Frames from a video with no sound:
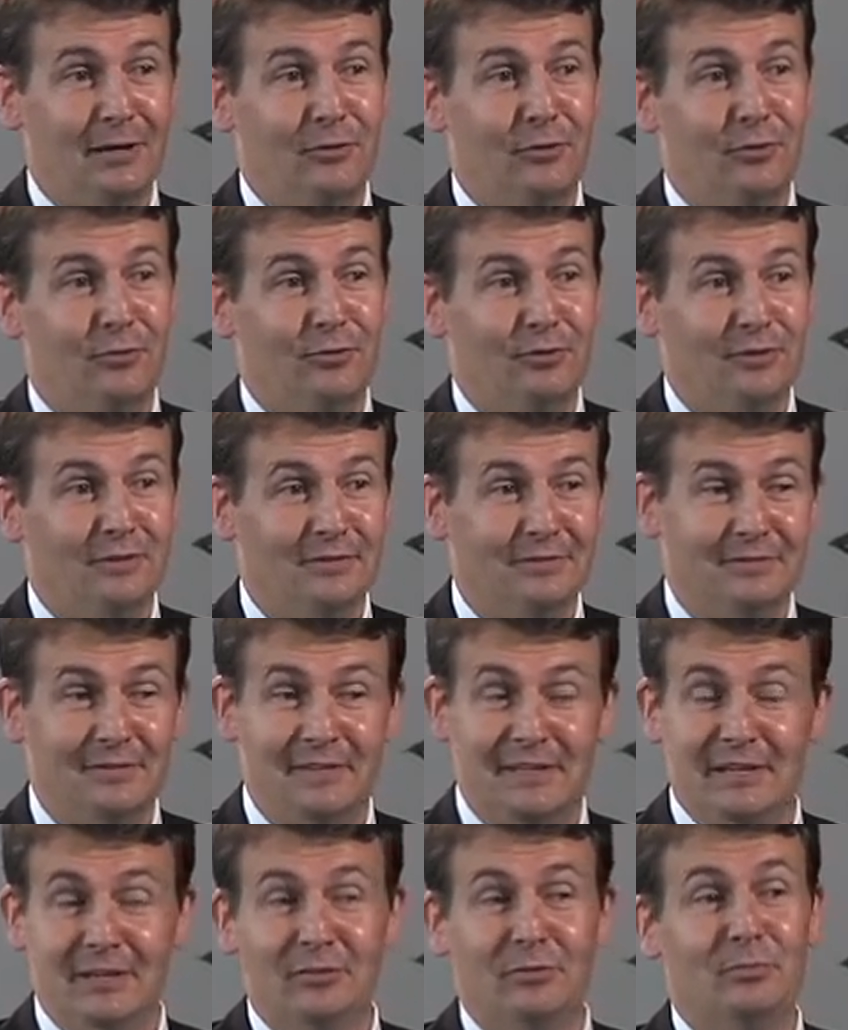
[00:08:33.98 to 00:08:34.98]
it could
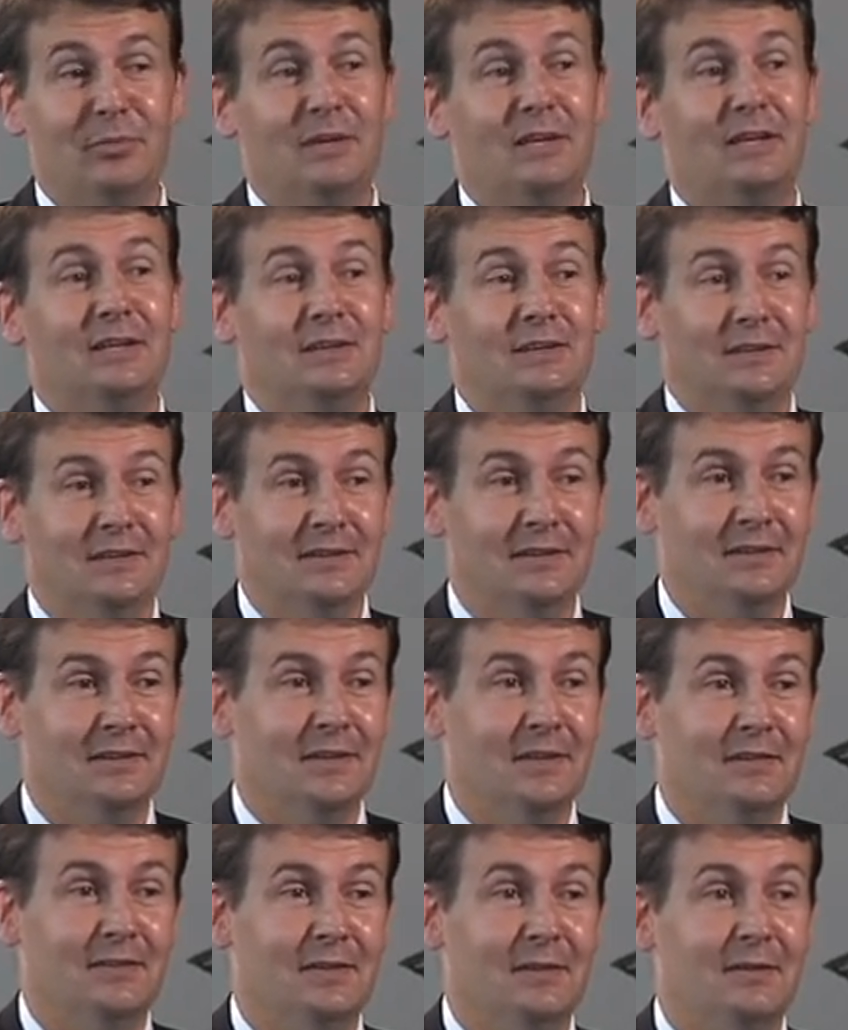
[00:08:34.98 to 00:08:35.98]
be the
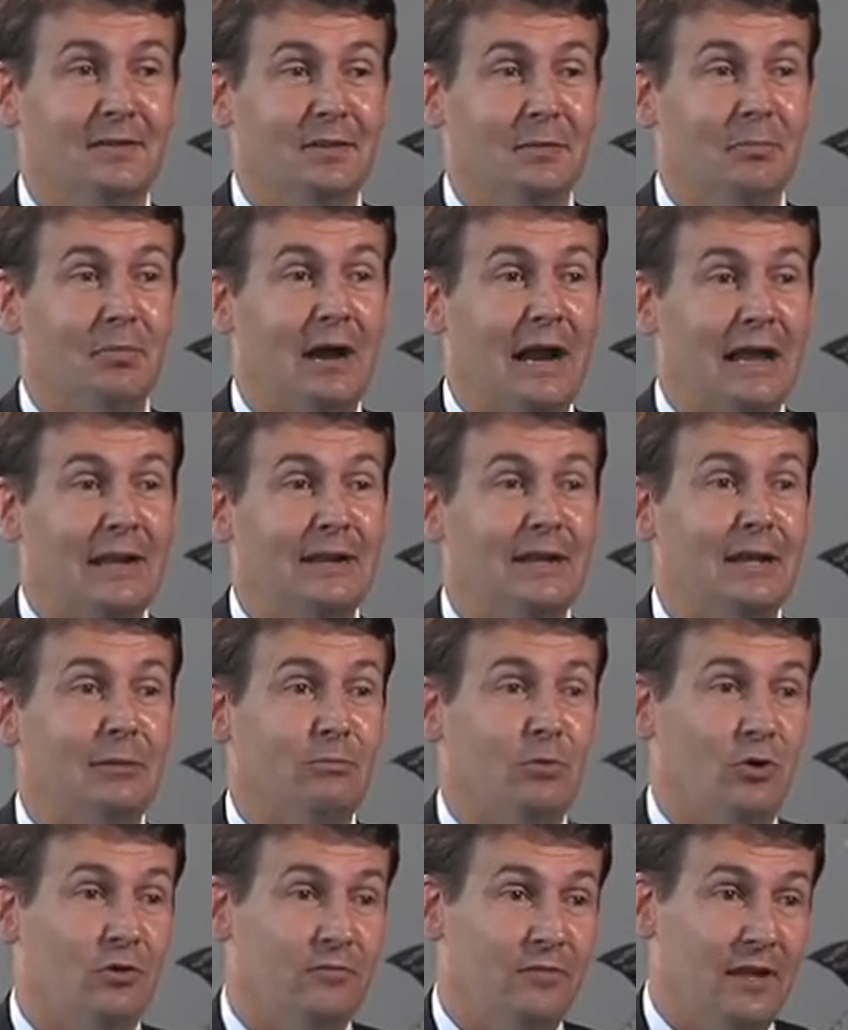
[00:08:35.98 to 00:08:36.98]
brand name of that
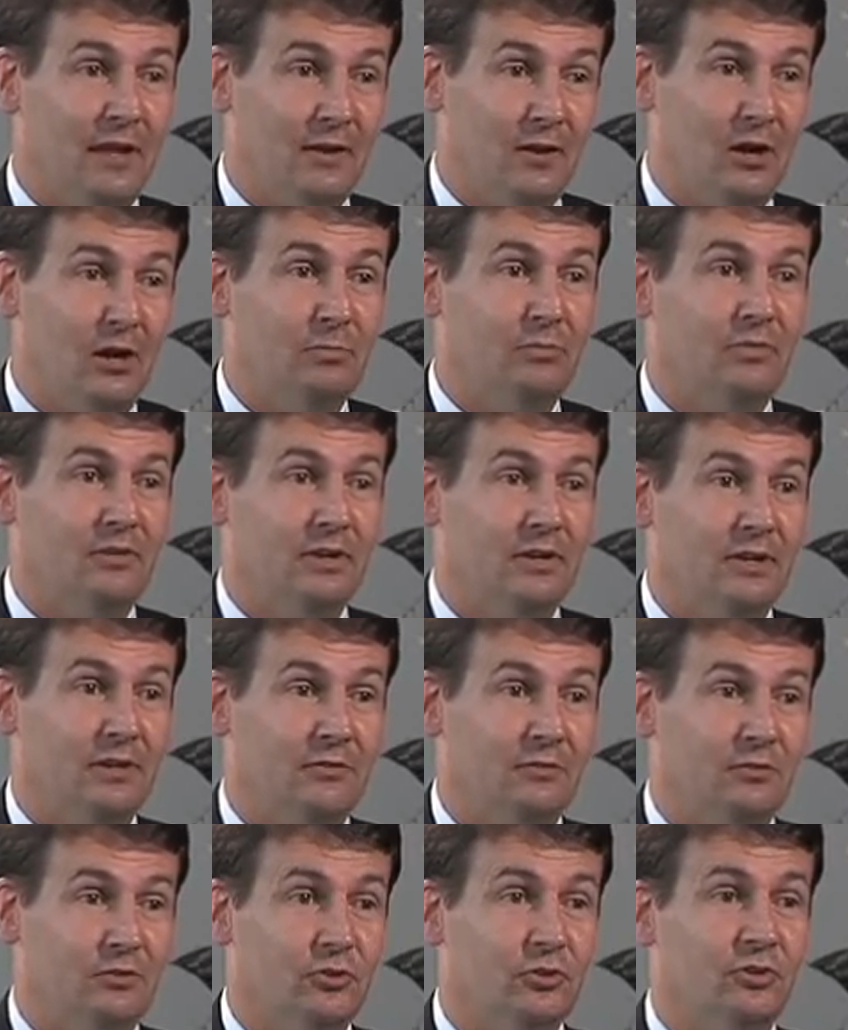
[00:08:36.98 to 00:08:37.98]
operator. So you can
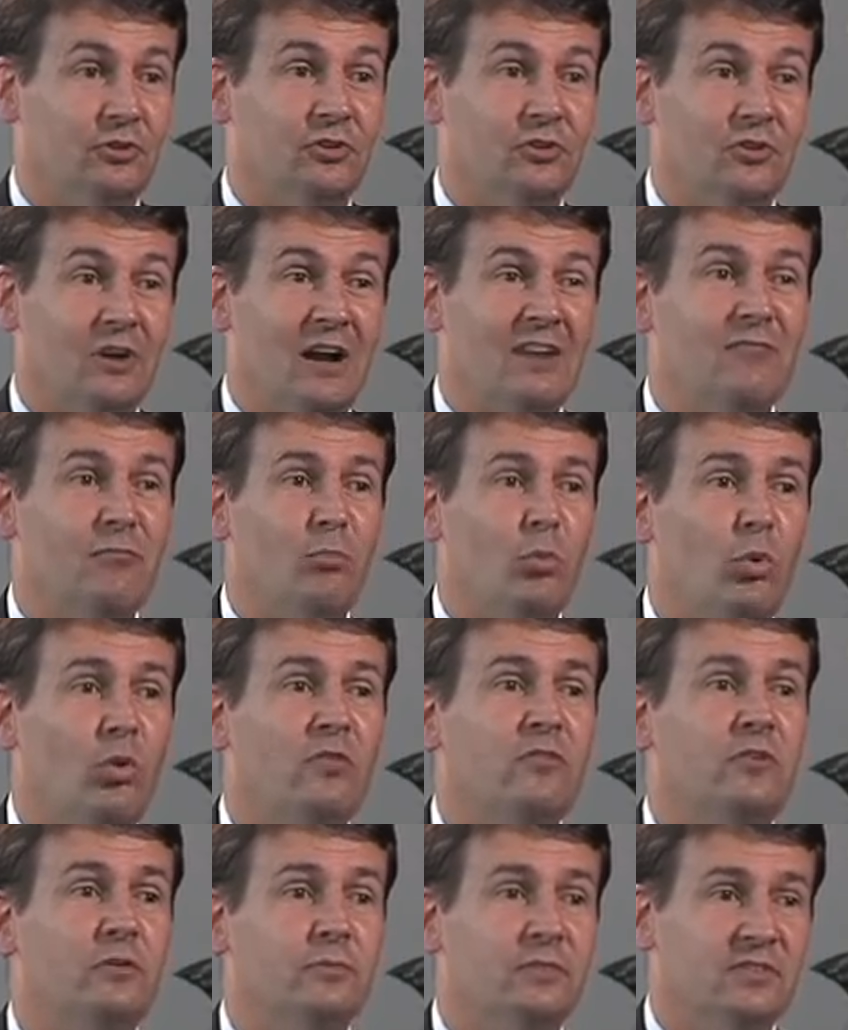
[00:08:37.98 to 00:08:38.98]
drive more from the
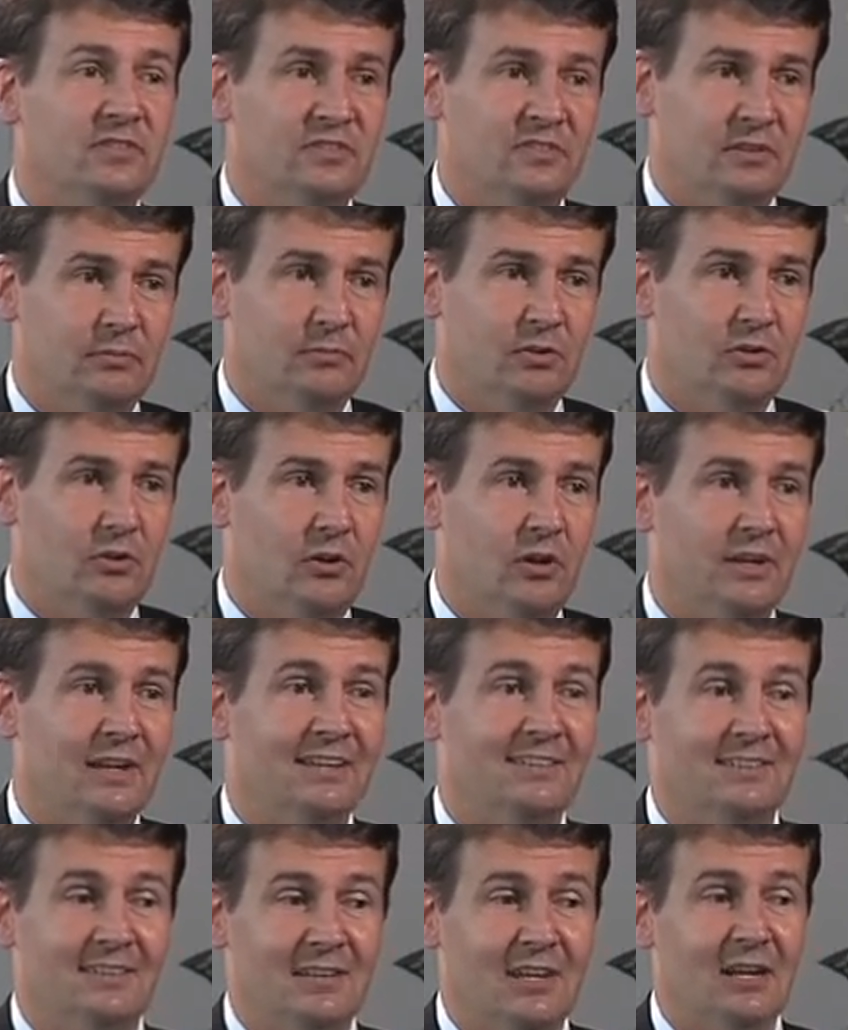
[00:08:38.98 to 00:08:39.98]
SIM card. It's not
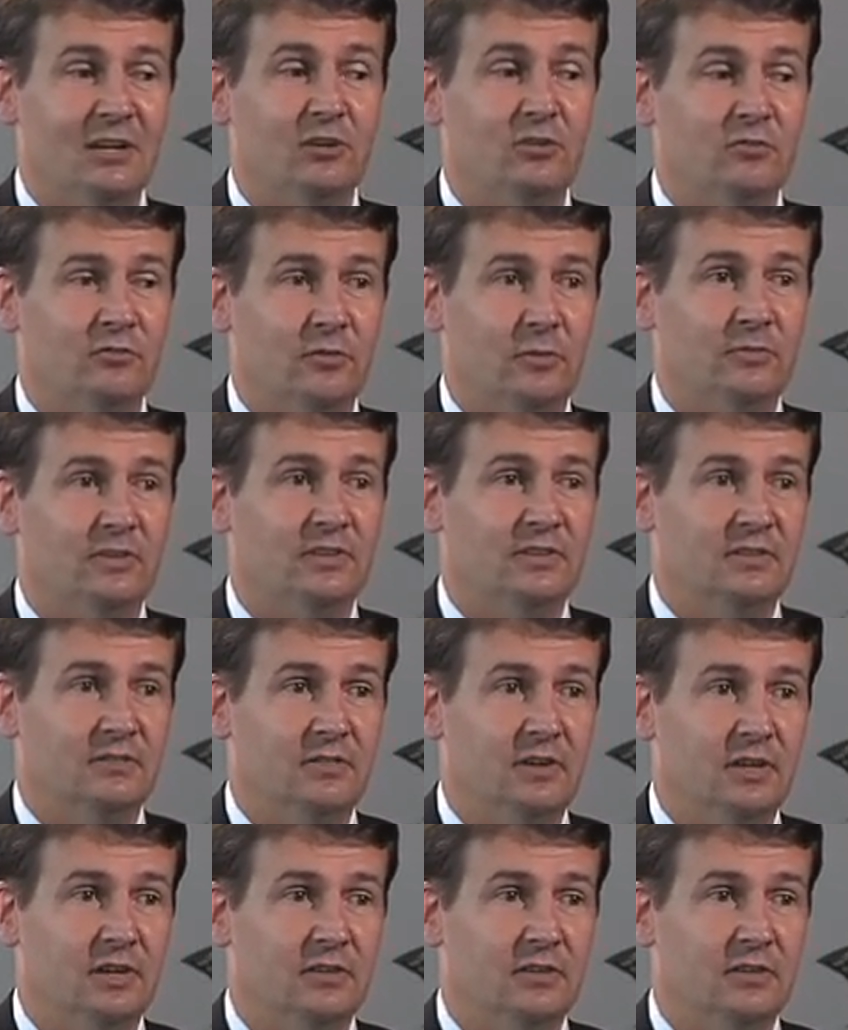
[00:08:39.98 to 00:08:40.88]
used from the device.